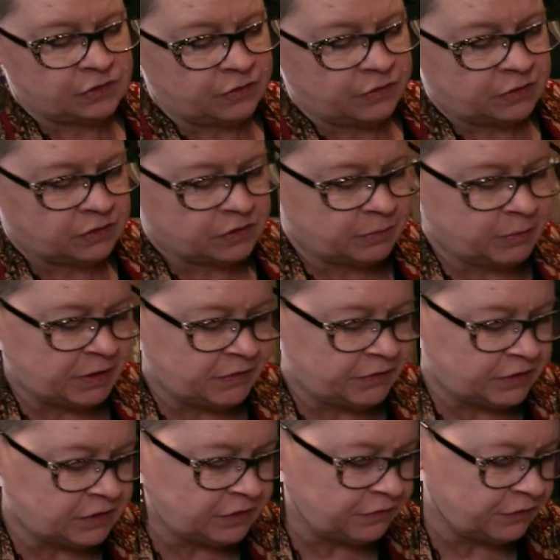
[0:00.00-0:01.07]
so there's a bit of
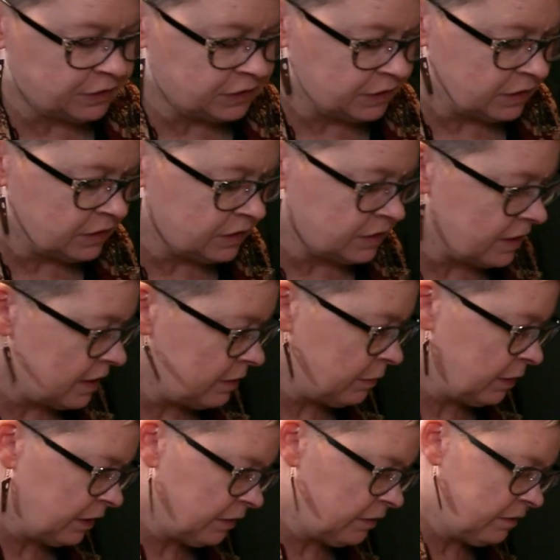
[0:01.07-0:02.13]
a difference in
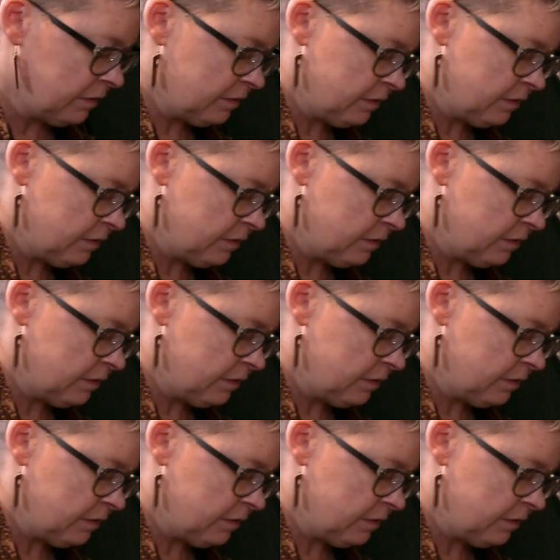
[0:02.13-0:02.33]
timing.